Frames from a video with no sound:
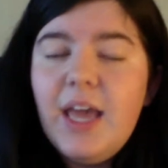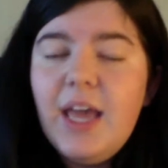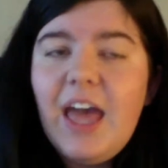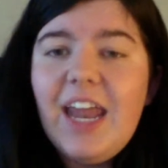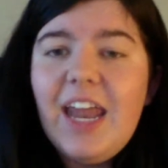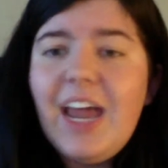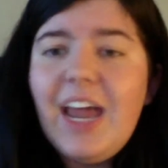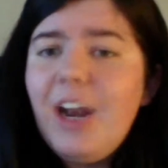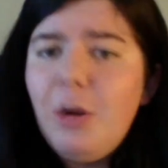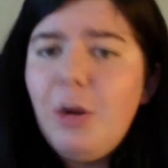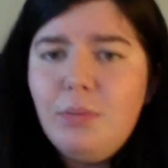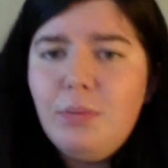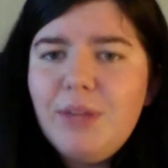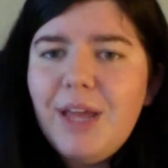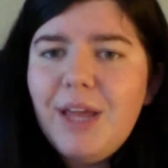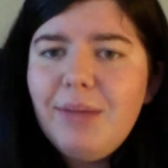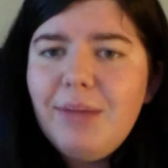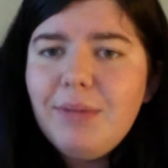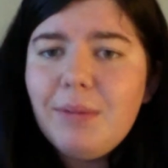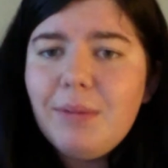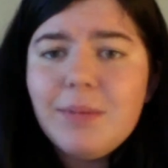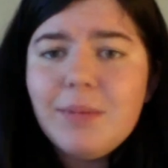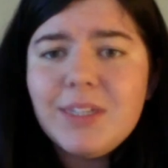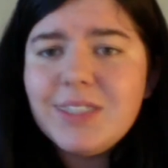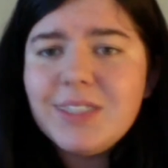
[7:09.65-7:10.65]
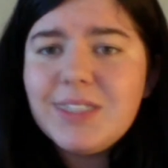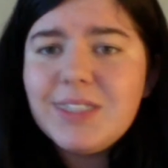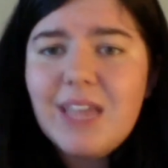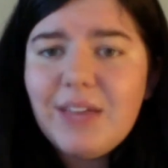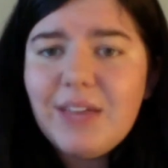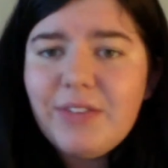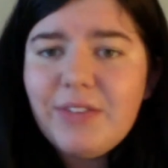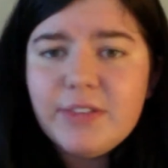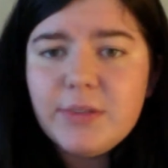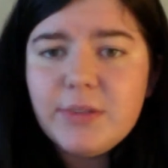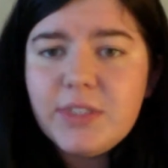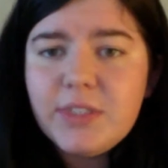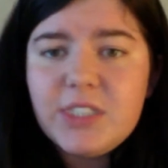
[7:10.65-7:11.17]
And I don't blame them, because
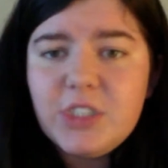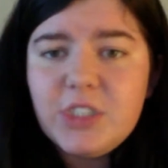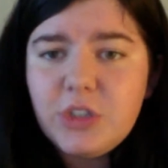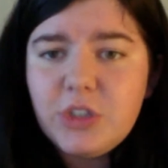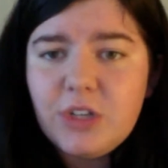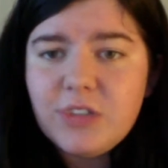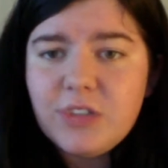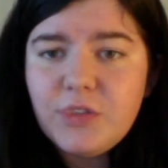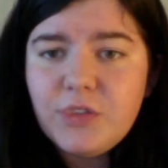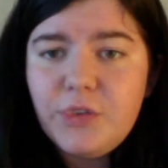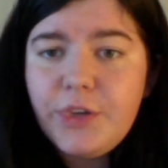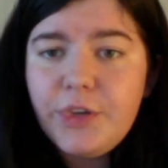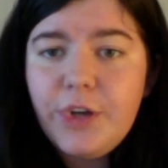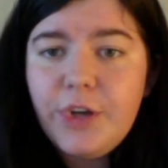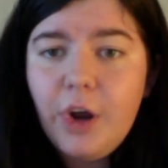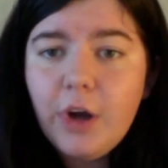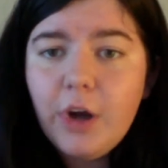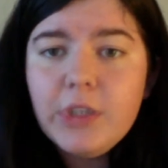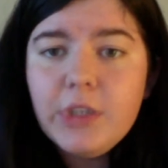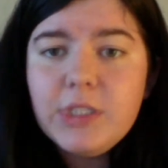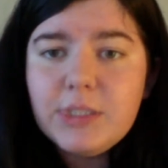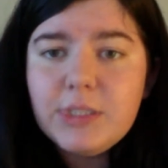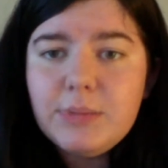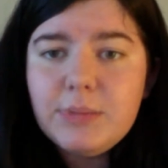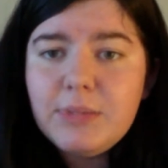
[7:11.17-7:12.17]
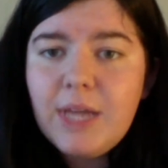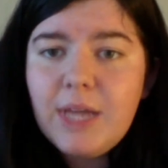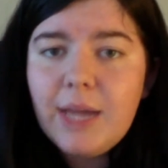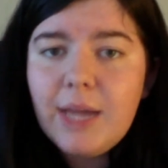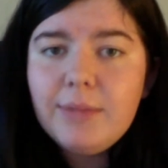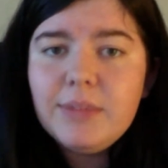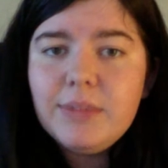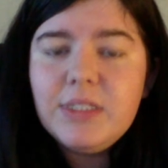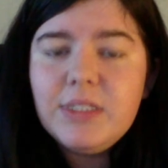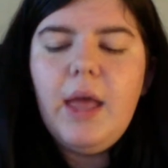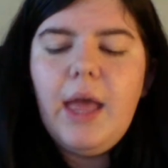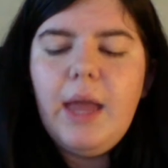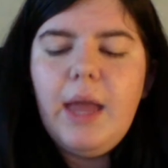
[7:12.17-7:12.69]
life is really stressful and hard
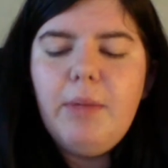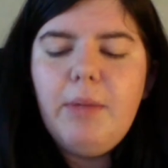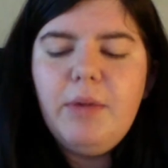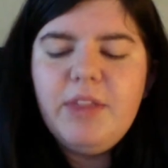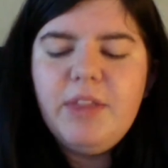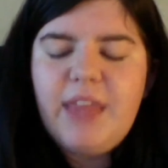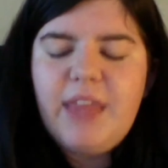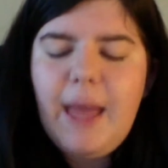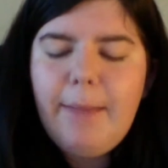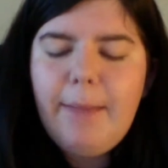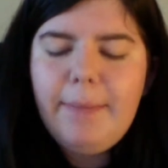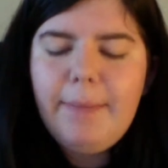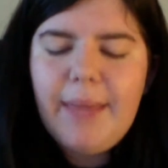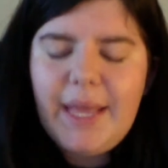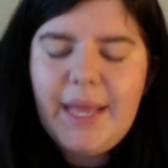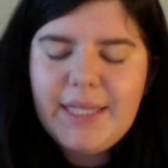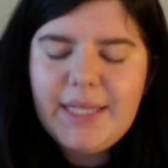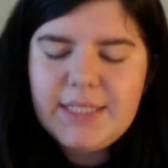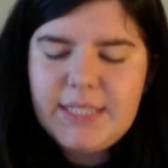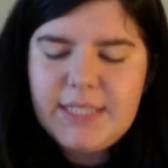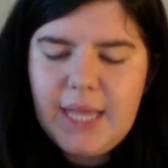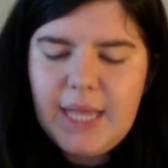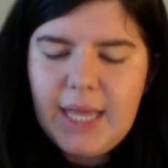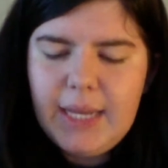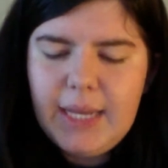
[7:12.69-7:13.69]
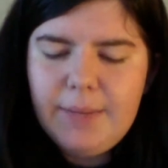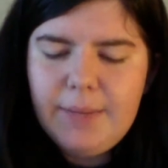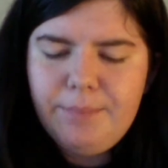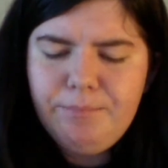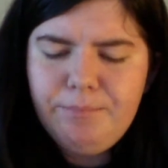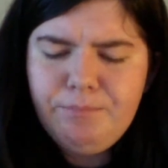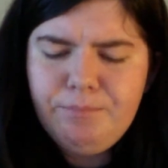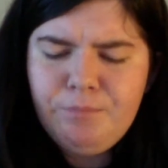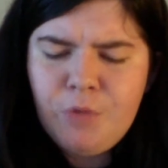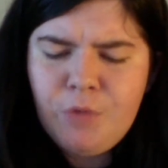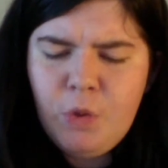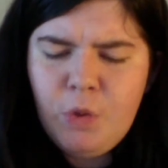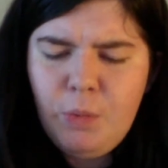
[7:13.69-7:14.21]
sometimes. And with that being said,
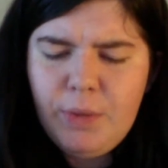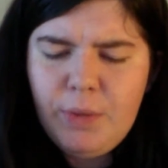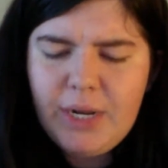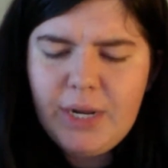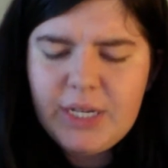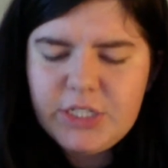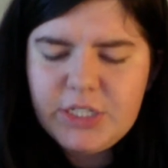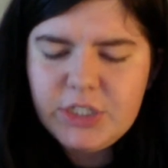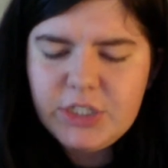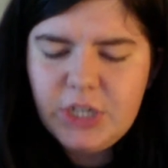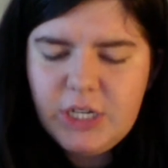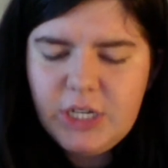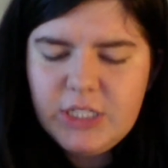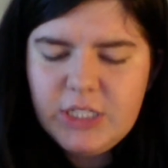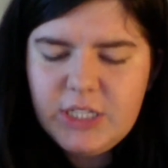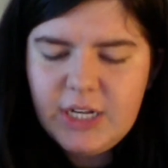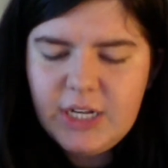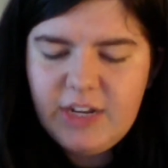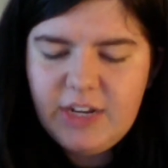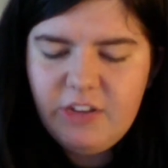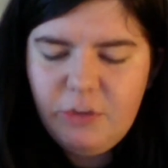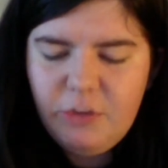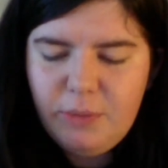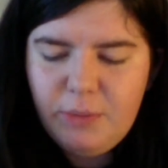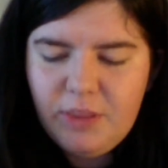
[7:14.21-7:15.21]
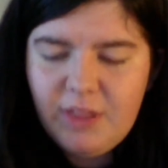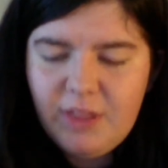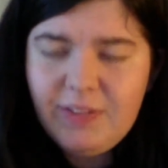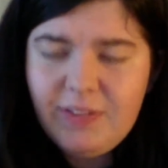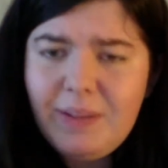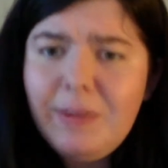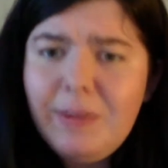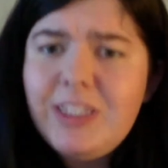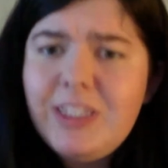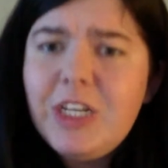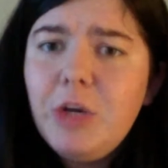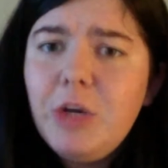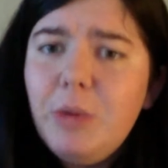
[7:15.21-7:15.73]
when I started Sane's Forbidden Love,
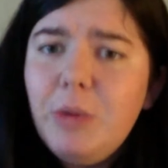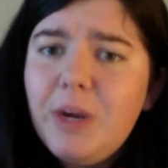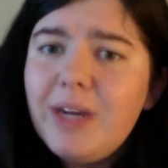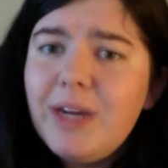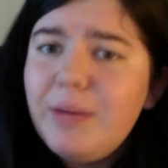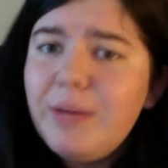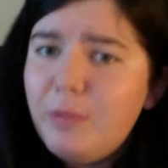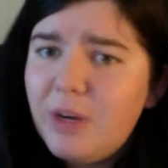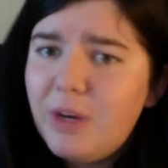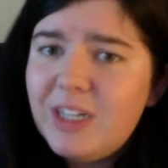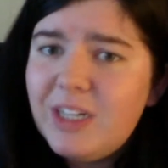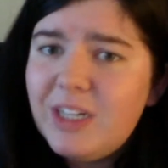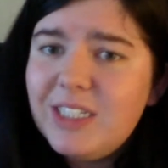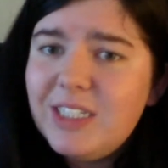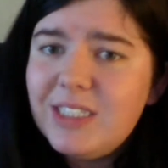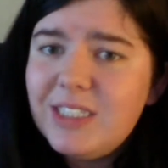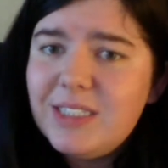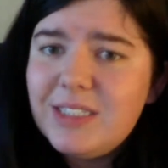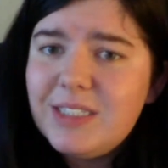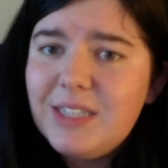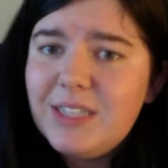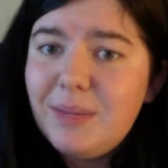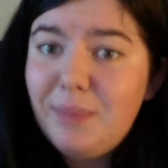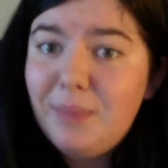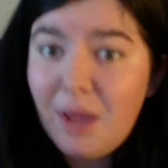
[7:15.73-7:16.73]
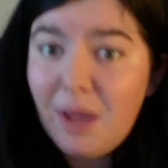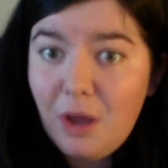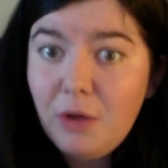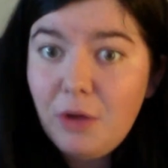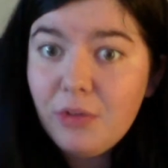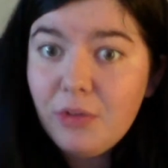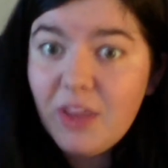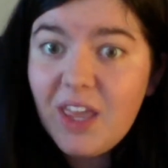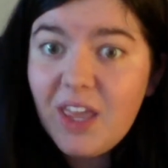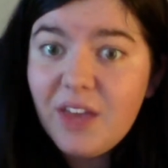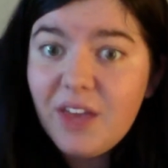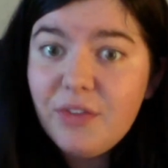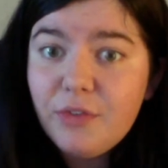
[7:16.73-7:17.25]
let me tell you where I was in my own
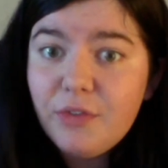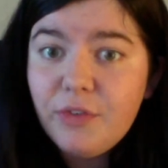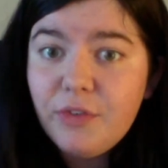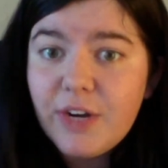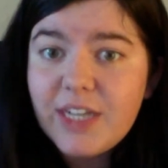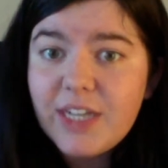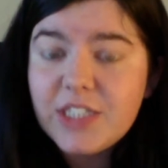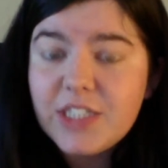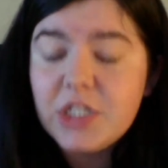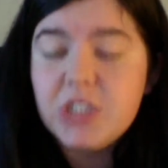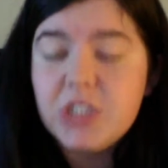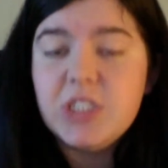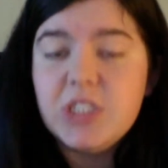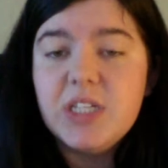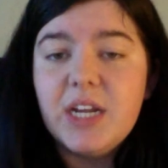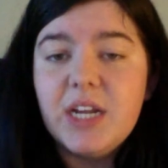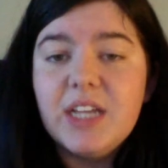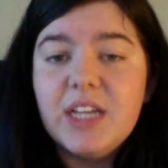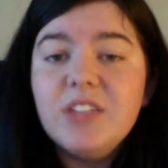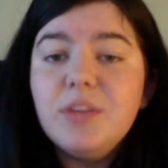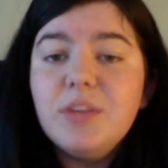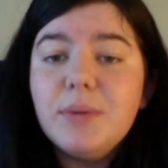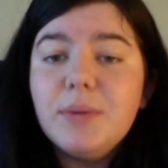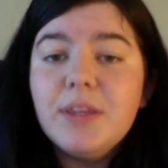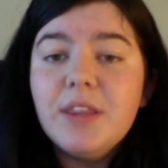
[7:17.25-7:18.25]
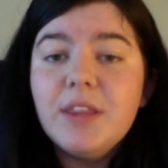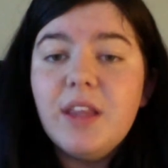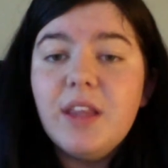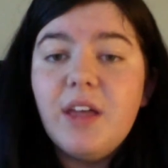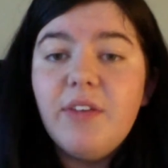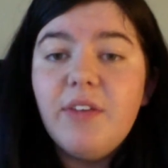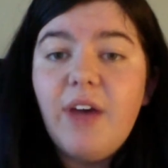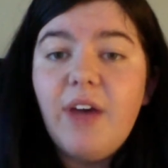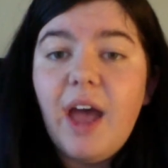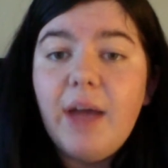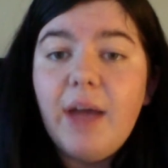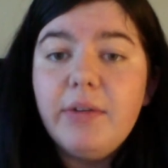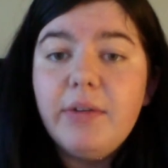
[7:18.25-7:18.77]
life when I started Sane's Forbidden Love.
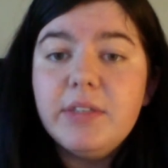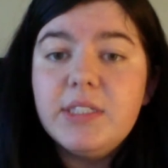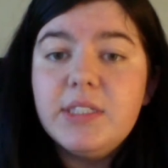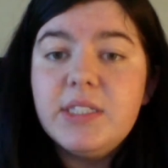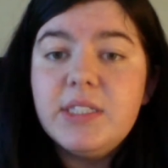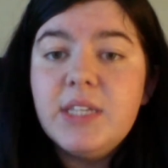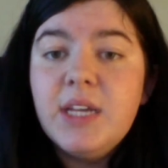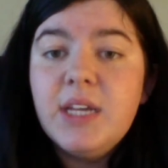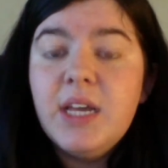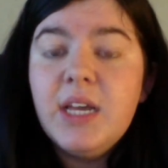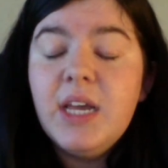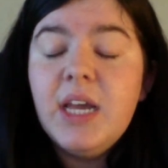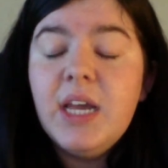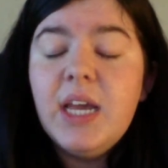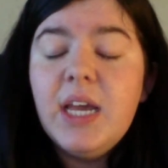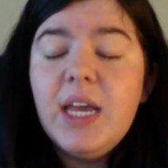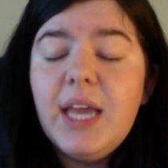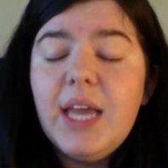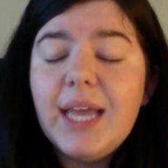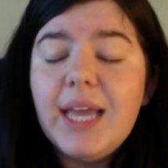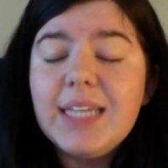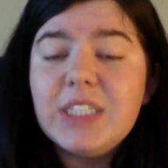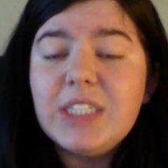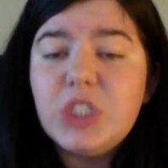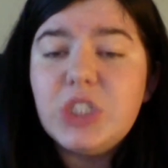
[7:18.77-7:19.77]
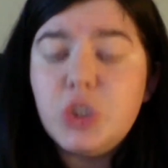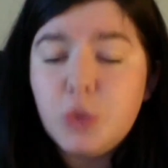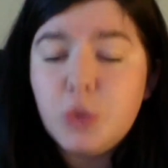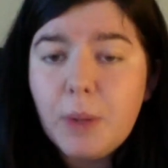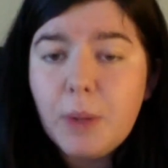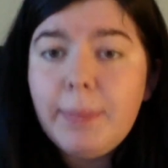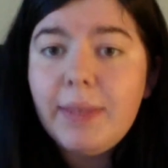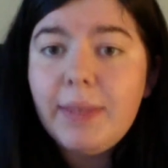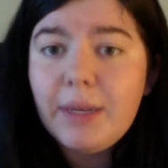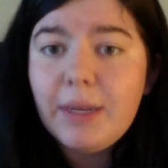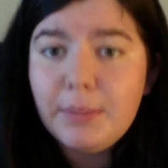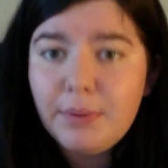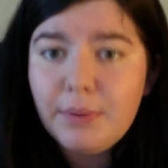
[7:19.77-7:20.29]
I was
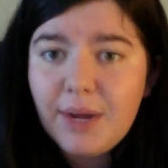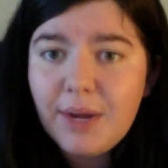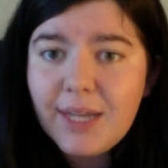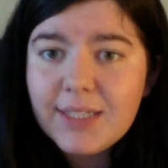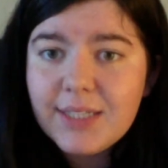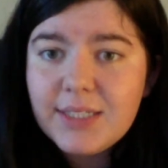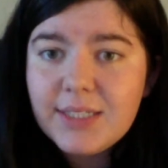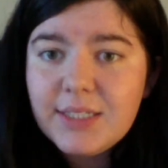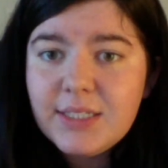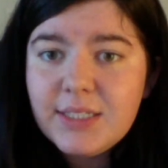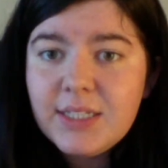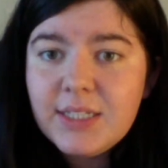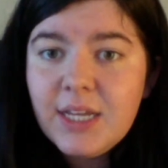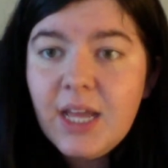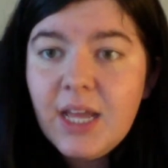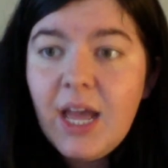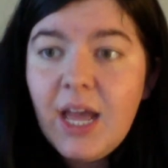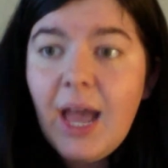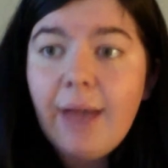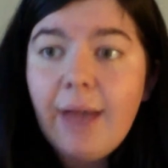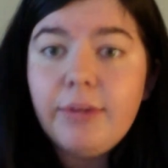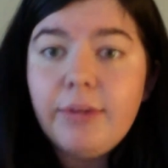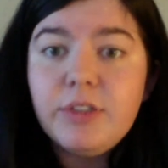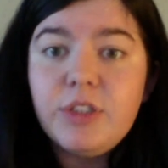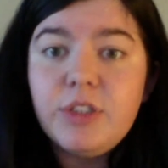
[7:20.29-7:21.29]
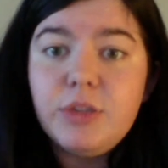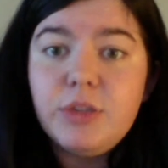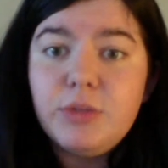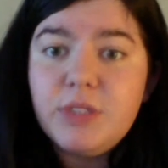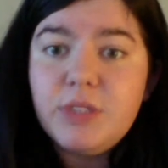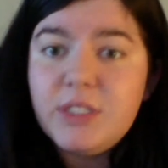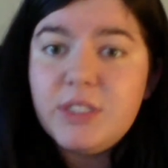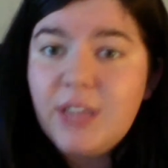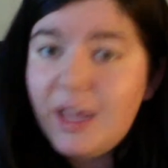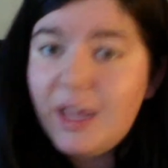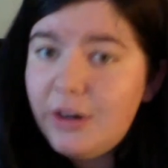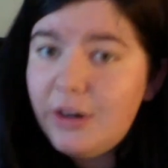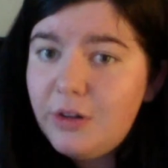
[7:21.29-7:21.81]
extremely depressed. I was
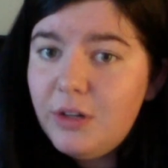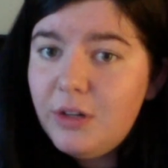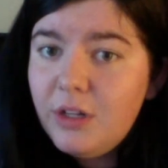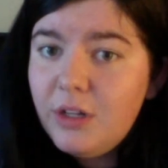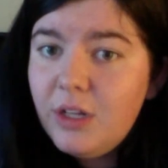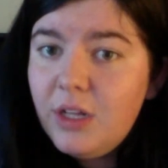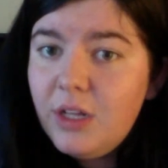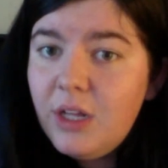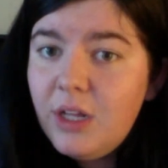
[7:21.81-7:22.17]
suicidal.